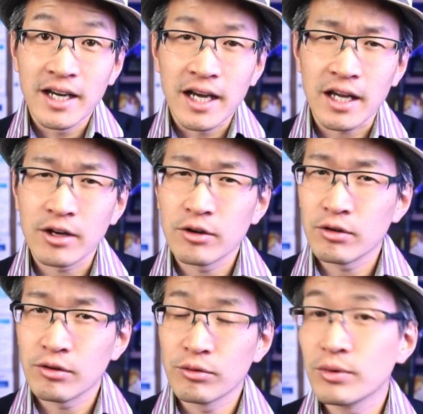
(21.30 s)
And
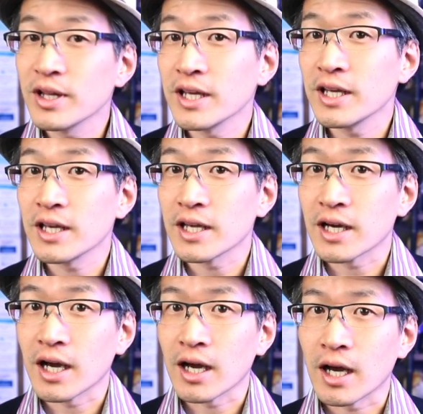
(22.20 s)
really,
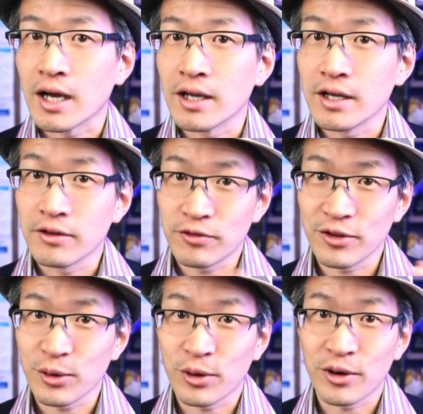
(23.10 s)
I if
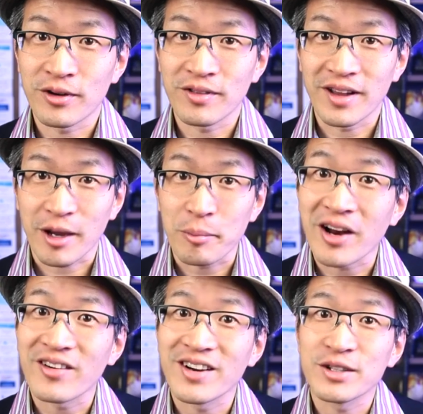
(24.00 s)
you're like a
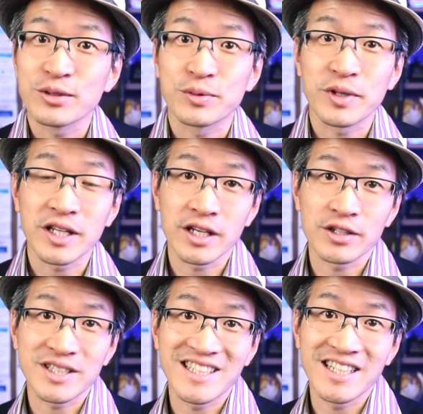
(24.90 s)
parent who's really
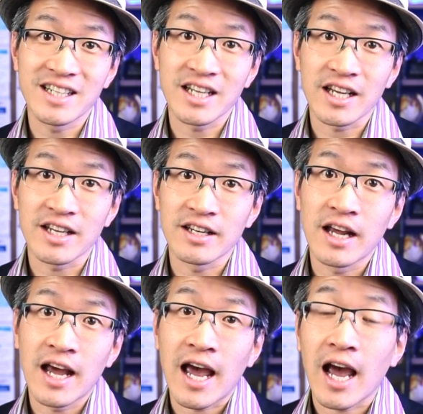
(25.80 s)
interested in
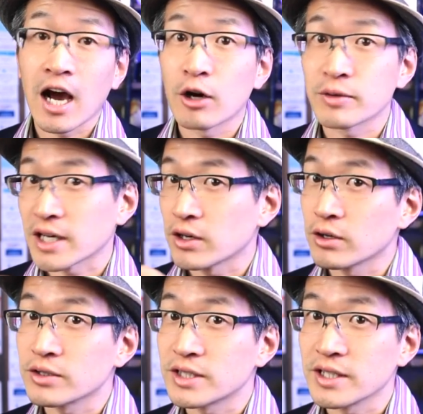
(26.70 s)
how
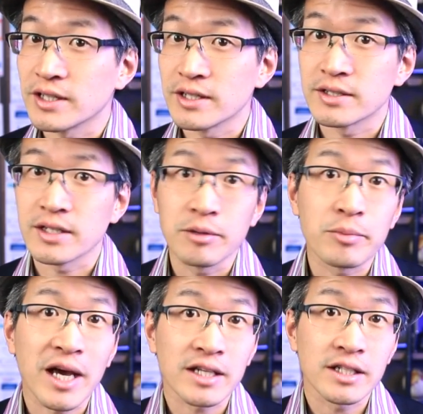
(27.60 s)
technology is
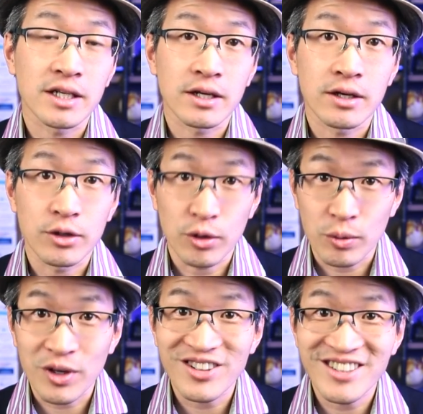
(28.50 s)
impacting your
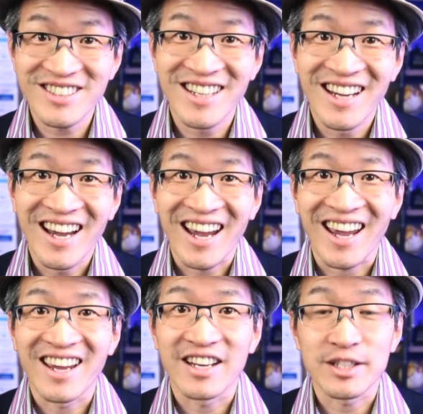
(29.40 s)
world,
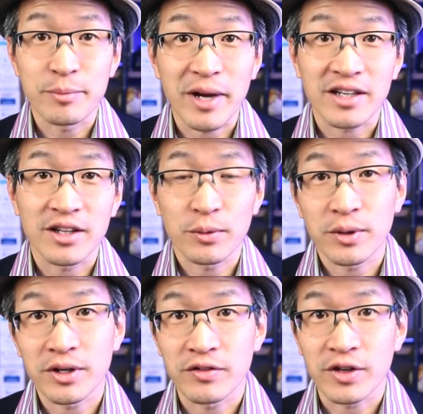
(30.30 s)
and it's impacting the
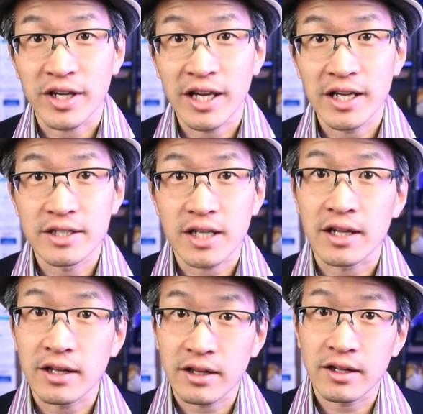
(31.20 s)
world of your kids. I
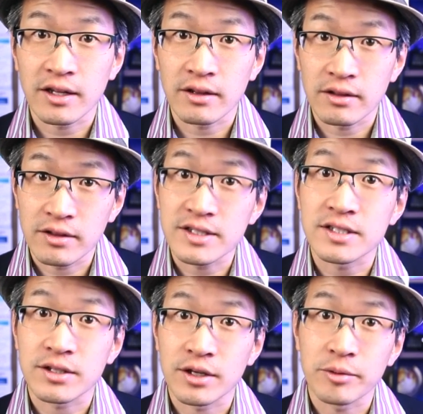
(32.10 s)
think that this
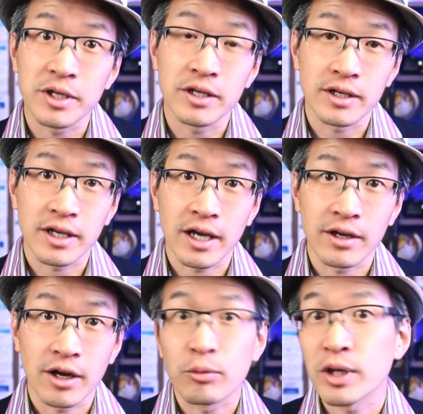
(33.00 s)
is going to be
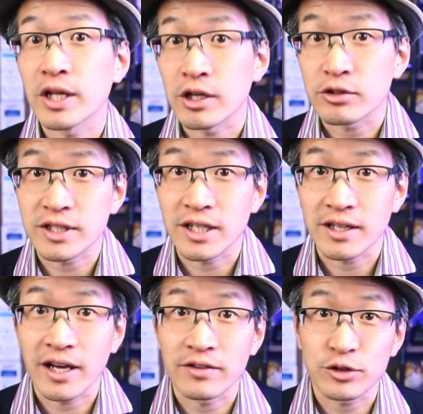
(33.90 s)
a, a really interesting
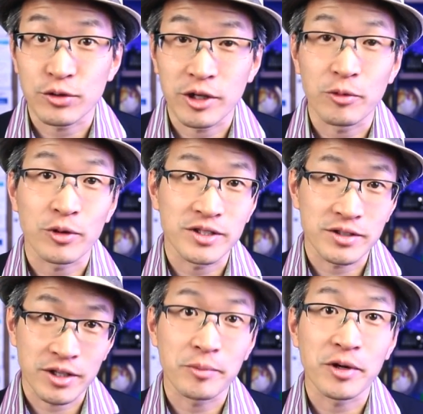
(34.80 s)
live stream, or it's
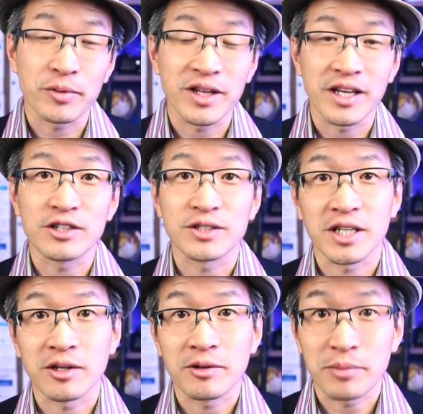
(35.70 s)
going to be a really
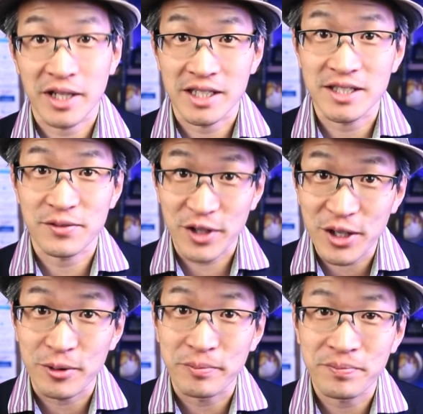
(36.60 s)
interesting place for
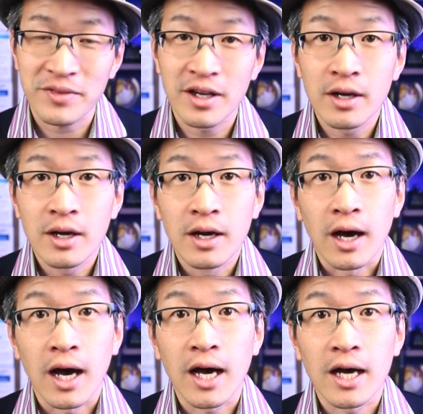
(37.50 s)
you.
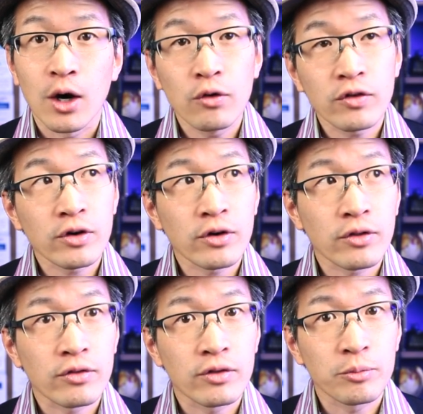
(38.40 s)
Uh, over
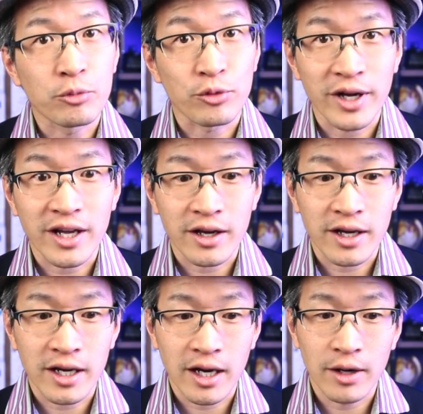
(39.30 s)
the break,
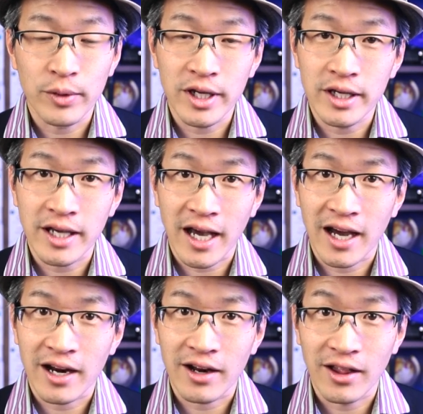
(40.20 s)
we
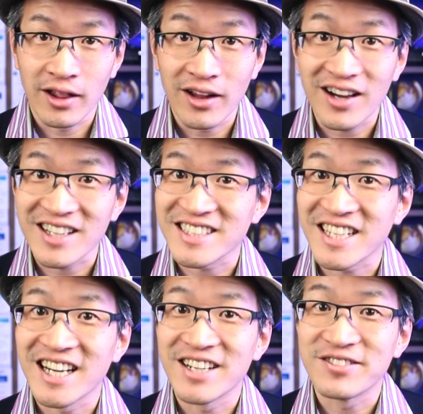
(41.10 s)
had lots
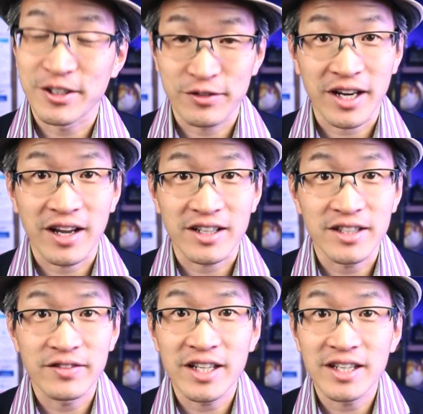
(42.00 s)
of different
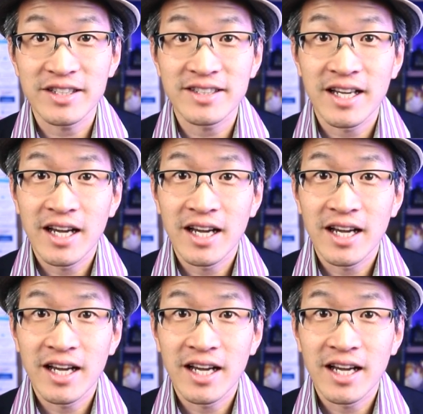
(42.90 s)
activities.